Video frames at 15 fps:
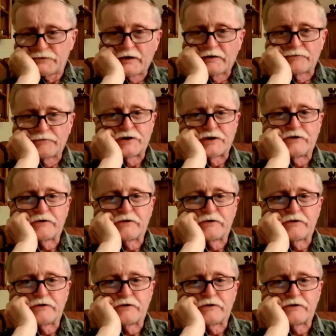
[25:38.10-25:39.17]
I was
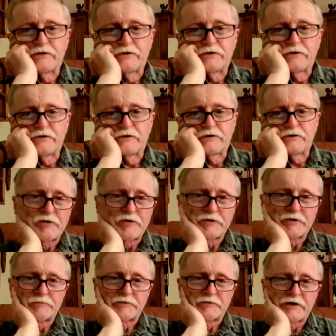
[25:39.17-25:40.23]
curious about this authors
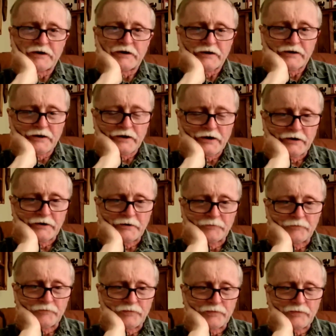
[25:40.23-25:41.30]
forum that
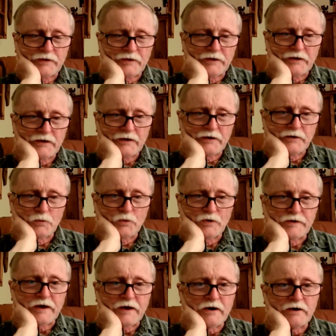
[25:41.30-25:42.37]
um were
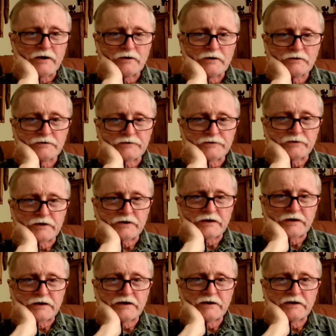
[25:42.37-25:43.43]
they all sort of
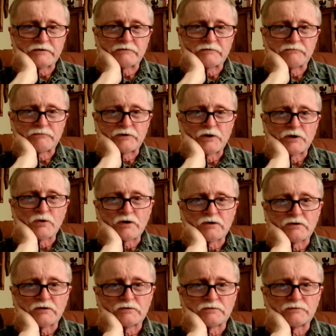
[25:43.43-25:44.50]
Canadian
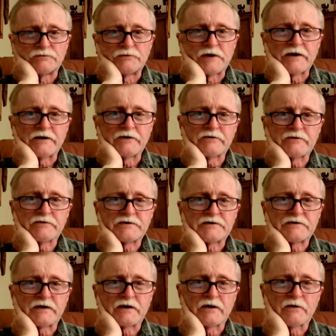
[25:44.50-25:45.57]
local
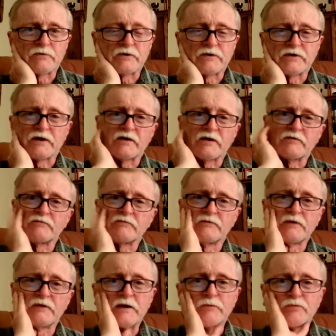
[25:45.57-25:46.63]
writers? Uh, were they
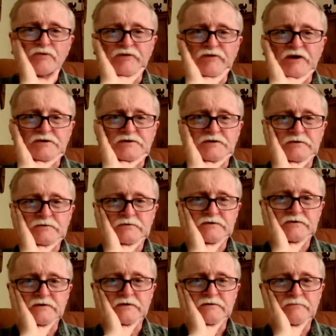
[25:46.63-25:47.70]
any
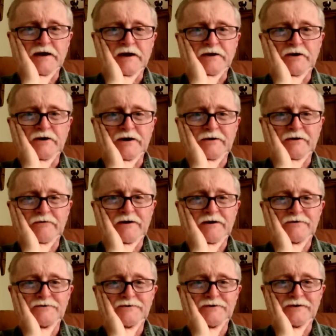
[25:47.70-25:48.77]
professionals or iconic
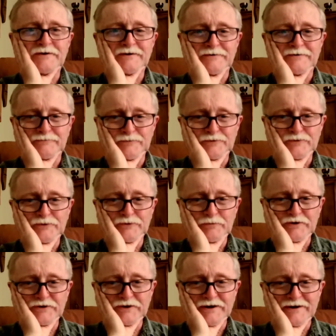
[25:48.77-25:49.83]
writers that are
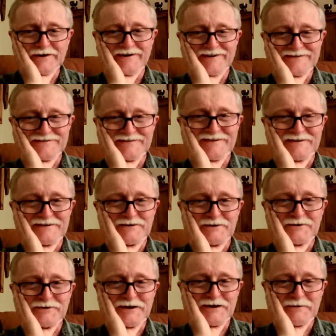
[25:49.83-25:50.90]
superstars that
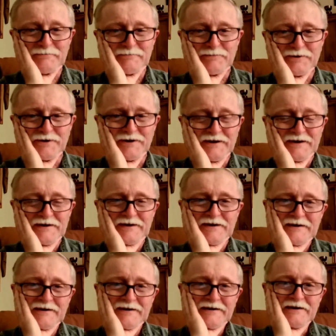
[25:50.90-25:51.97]
showed up, or
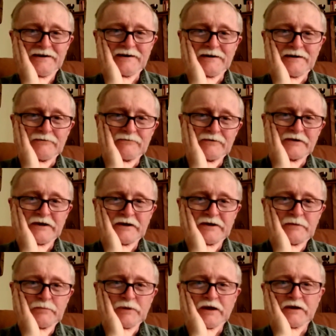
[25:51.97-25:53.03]
uh, really
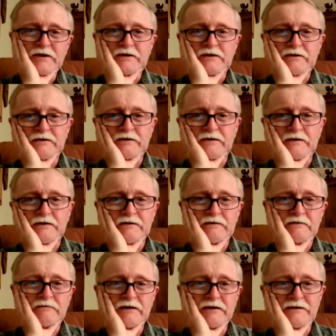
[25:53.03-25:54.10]
independent
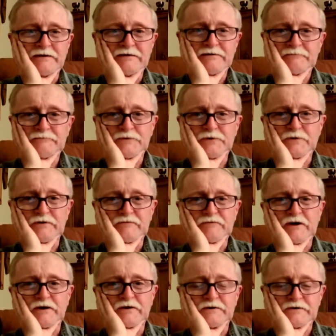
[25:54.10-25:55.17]
uh, indie sort
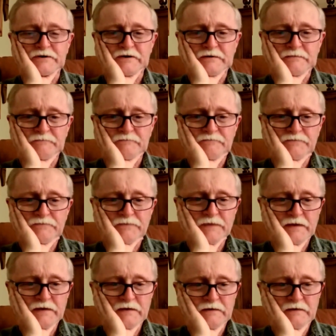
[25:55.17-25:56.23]
of writers?
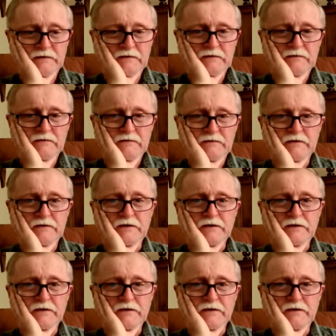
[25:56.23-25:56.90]
The